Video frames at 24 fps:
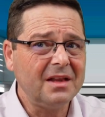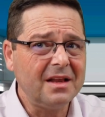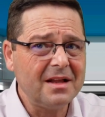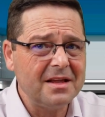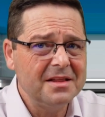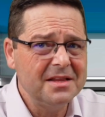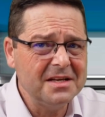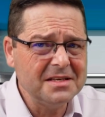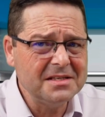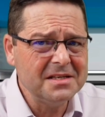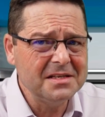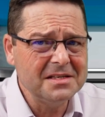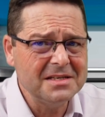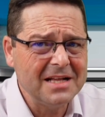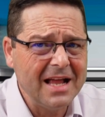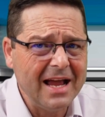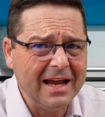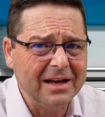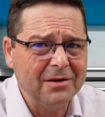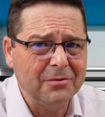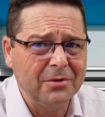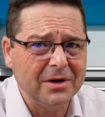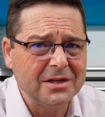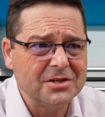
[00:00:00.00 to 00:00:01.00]
This is
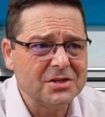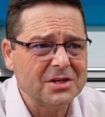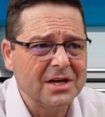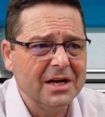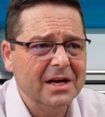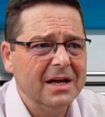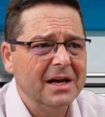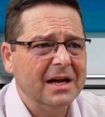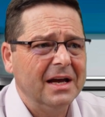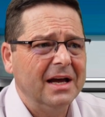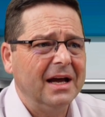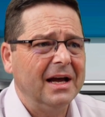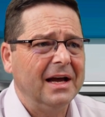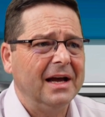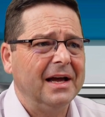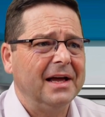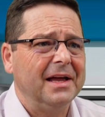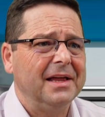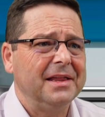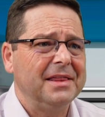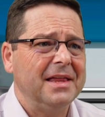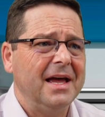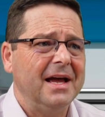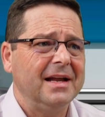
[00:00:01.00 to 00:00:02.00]
language
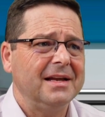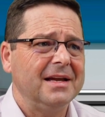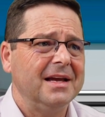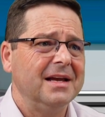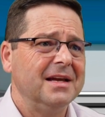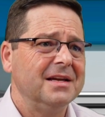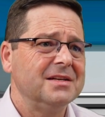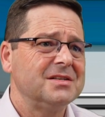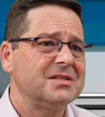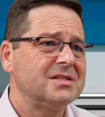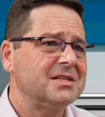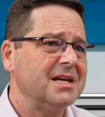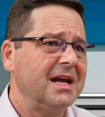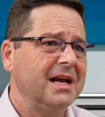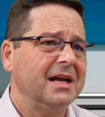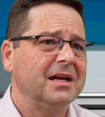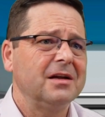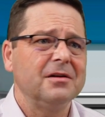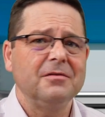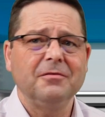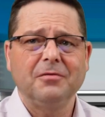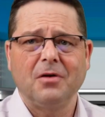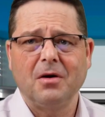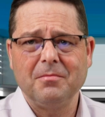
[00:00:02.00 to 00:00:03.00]
that is
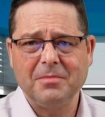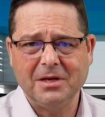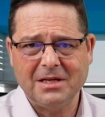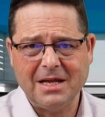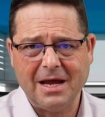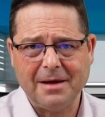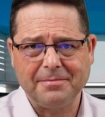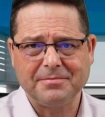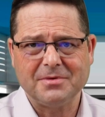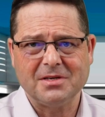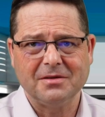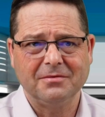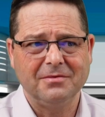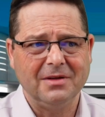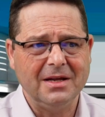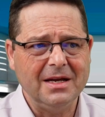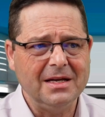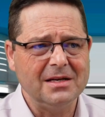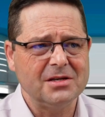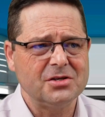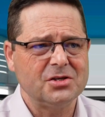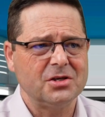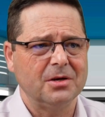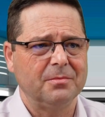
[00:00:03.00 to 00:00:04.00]
taken from adaptive
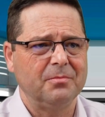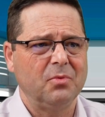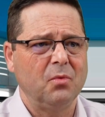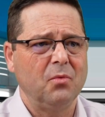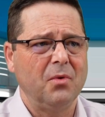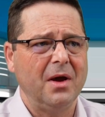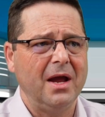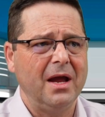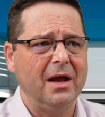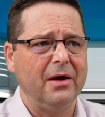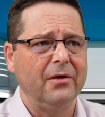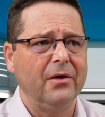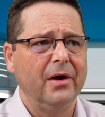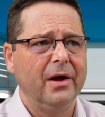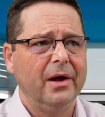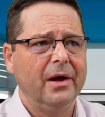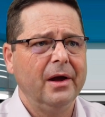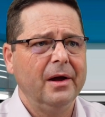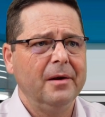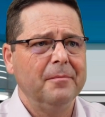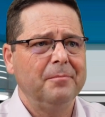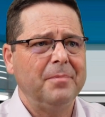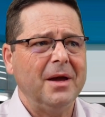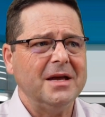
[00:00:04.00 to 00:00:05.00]
leadership, where
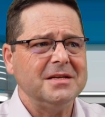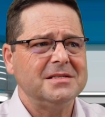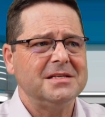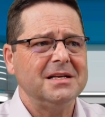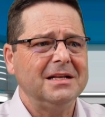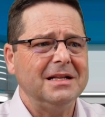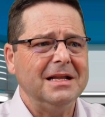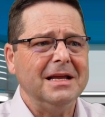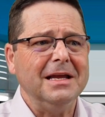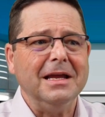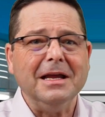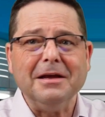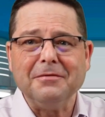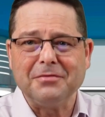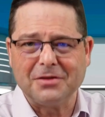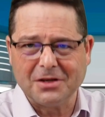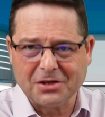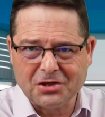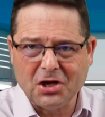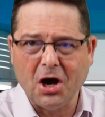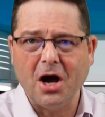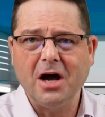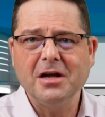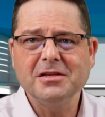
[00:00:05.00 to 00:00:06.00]
basically if the
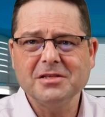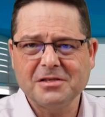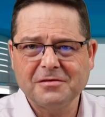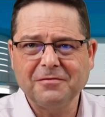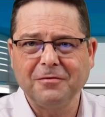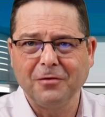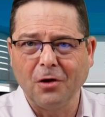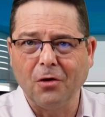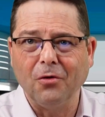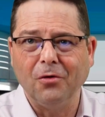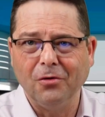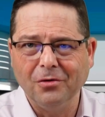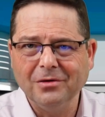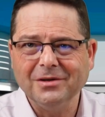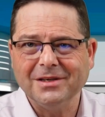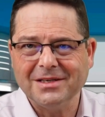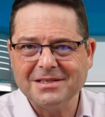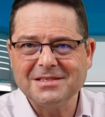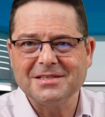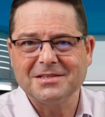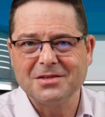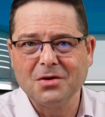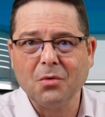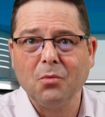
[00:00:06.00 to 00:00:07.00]
dance floor
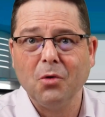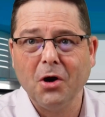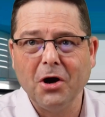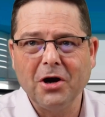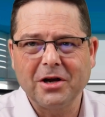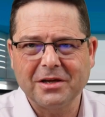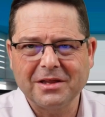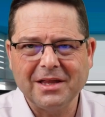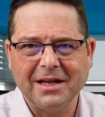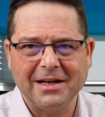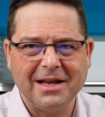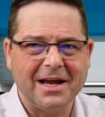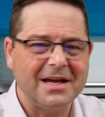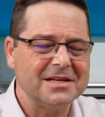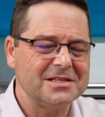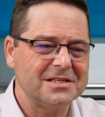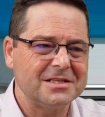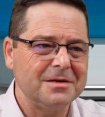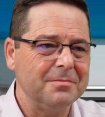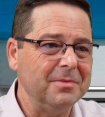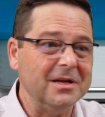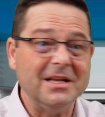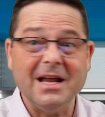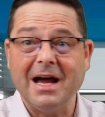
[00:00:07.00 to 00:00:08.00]
is the work that has
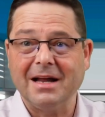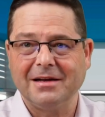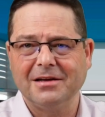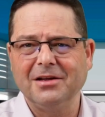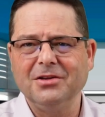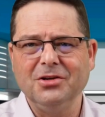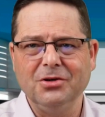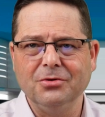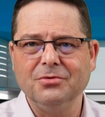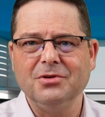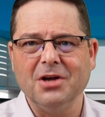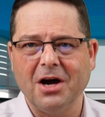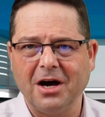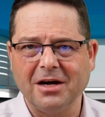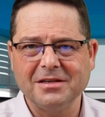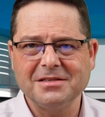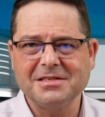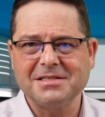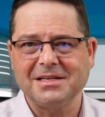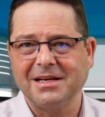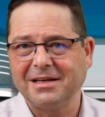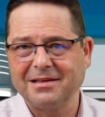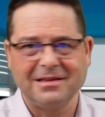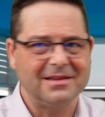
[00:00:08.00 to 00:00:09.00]
to be done and you're
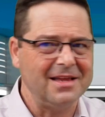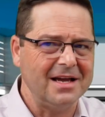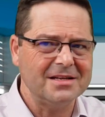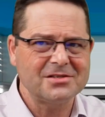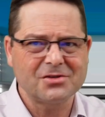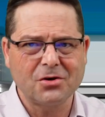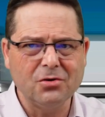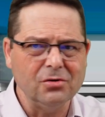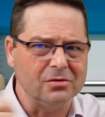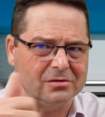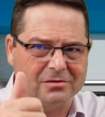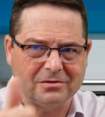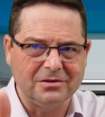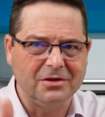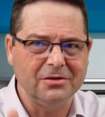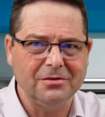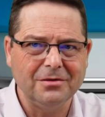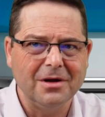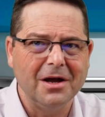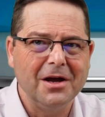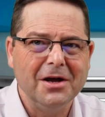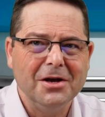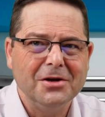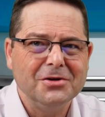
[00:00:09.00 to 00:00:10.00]
dancing, that's cool. Do
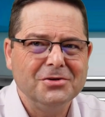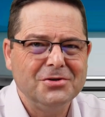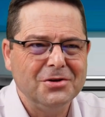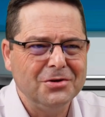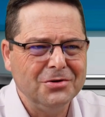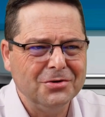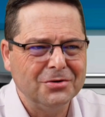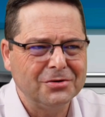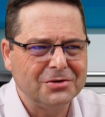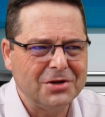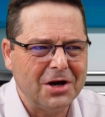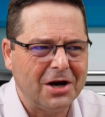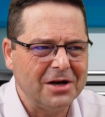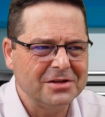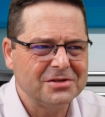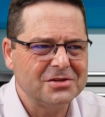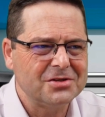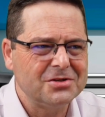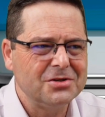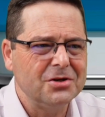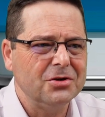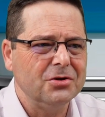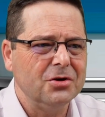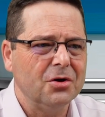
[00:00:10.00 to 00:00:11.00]
your dance,
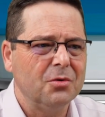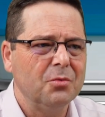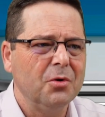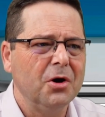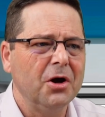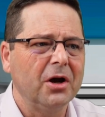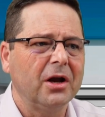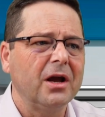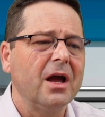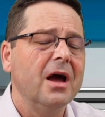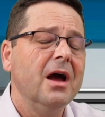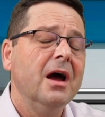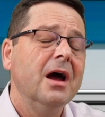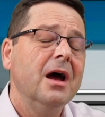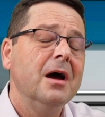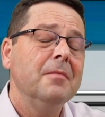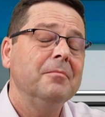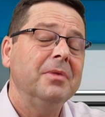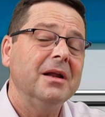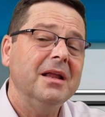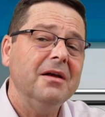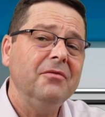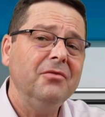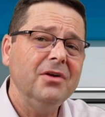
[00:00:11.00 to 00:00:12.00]
do your work.
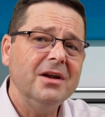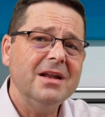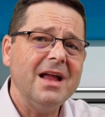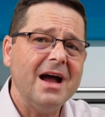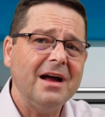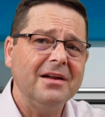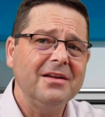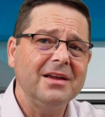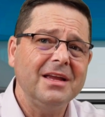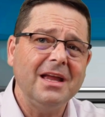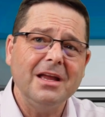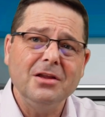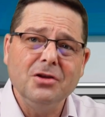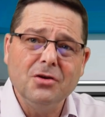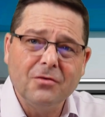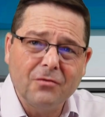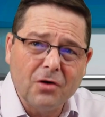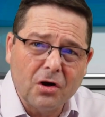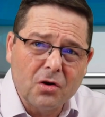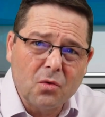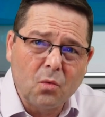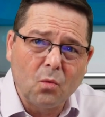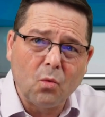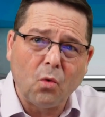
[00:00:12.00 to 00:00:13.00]
But every now and again you've
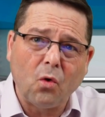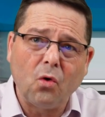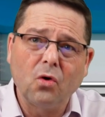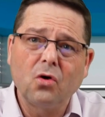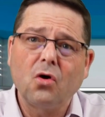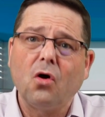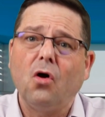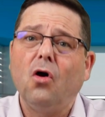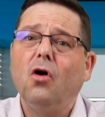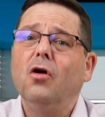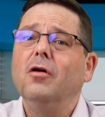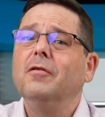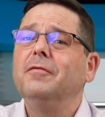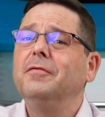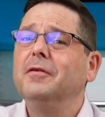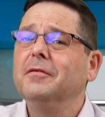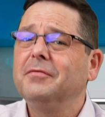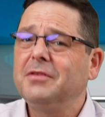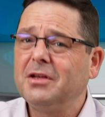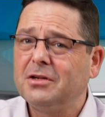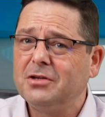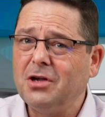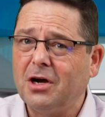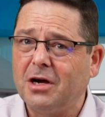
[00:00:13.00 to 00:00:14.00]
got to walk off
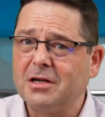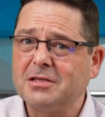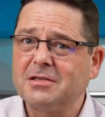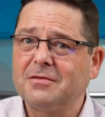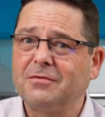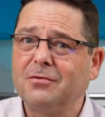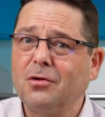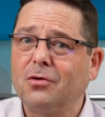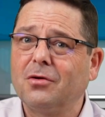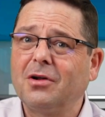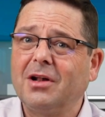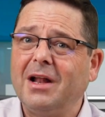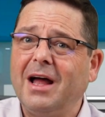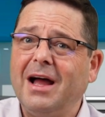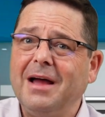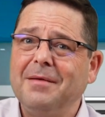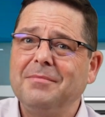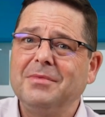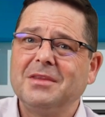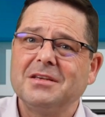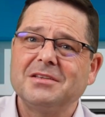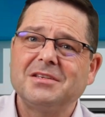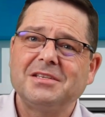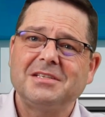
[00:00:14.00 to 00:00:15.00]
of the dance floor,
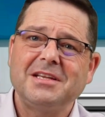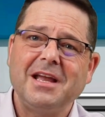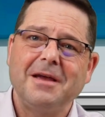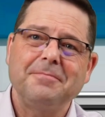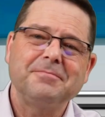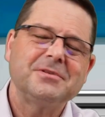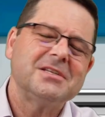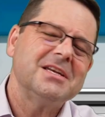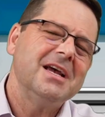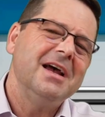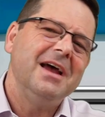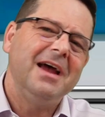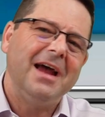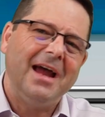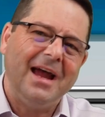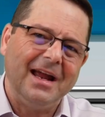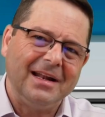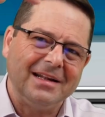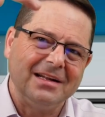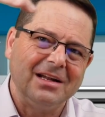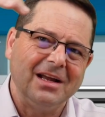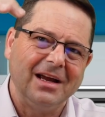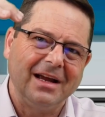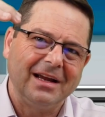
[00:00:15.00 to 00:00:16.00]
climb the steps
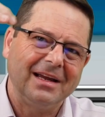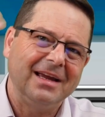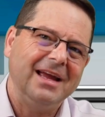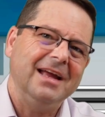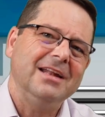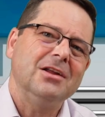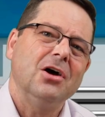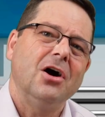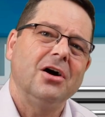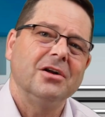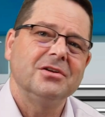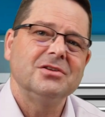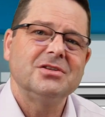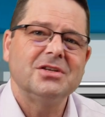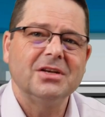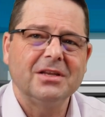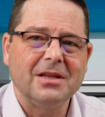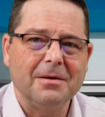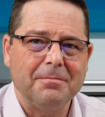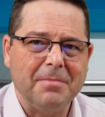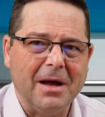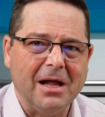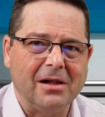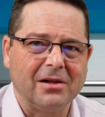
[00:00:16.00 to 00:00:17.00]
and get onto
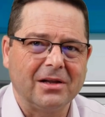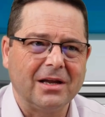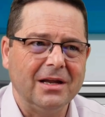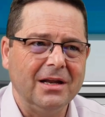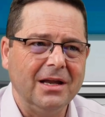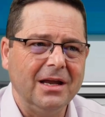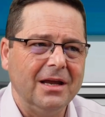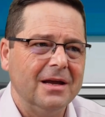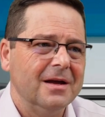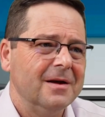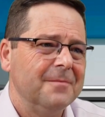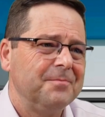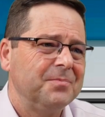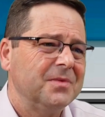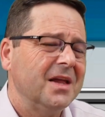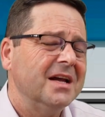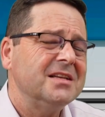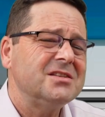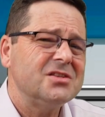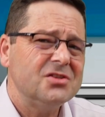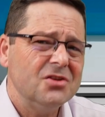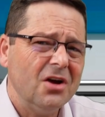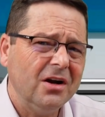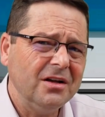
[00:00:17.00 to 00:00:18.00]
the balcony.
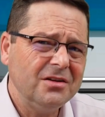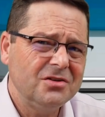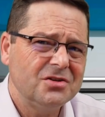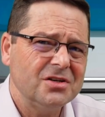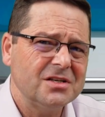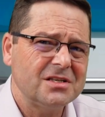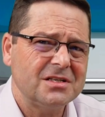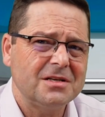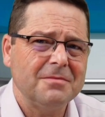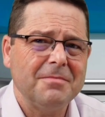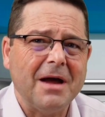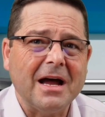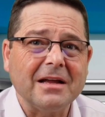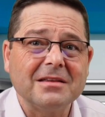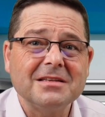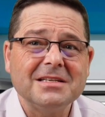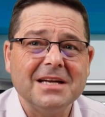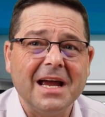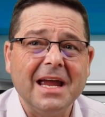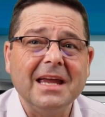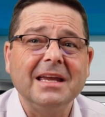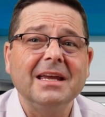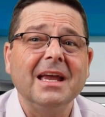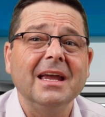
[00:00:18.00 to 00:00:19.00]
It's not just about
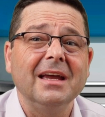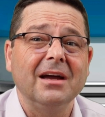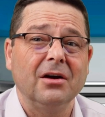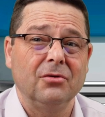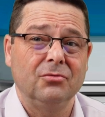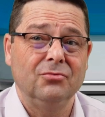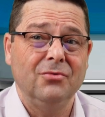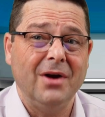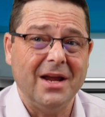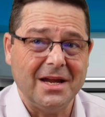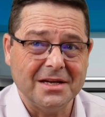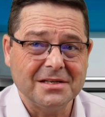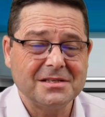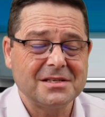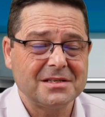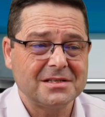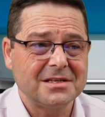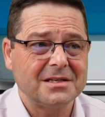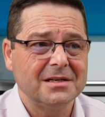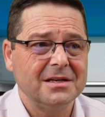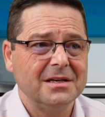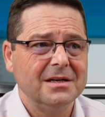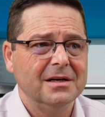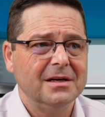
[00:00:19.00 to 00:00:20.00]
taking a rest,